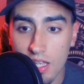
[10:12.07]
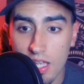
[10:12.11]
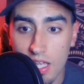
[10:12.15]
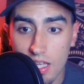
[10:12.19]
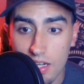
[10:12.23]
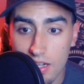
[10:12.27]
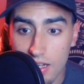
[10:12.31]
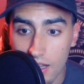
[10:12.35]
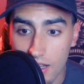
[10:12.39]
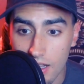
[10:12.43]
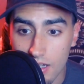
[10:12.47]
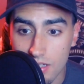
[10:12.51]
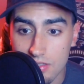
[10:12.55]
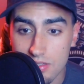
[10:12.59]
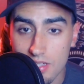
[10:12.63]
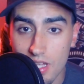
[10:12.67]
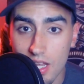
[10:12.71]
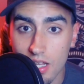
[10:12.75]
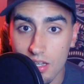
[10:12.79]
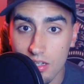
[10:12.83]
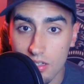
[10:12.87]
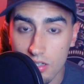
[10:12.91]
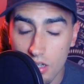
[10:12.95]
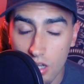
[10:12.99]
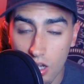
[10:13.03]

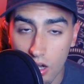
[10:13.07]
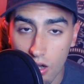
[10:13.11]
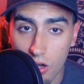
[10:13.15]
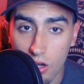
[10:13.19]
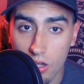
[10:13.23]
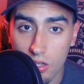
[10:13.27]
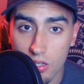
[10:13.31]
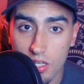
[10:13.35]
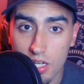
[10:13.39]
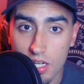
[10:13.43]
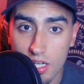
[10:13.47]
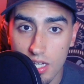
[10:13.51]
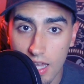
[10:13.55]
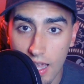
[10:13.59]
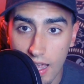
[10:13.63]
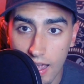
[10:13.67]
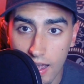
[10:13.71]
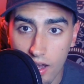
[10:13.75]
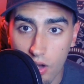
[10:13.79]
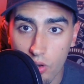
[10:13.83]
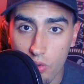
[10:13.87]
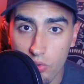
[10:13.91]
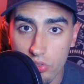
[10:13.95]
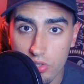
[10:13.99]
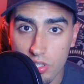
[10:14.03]
content calling
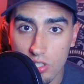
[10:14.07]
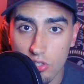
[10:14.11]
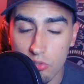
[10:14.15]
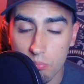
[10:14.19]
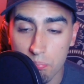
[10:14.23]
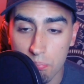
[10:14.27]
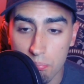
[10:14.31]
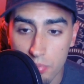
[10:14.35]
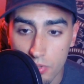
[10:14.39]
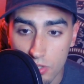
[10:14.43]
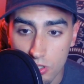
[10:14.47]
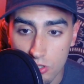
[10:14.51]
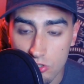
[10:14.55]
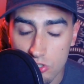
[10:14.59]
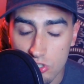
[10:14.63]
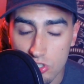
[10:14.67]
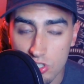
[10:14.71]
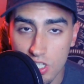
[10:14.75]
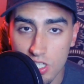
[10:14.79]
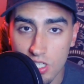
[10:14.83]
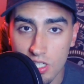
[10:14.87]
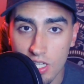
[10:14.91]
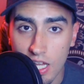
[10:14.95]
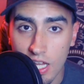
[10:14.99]
out these bullshit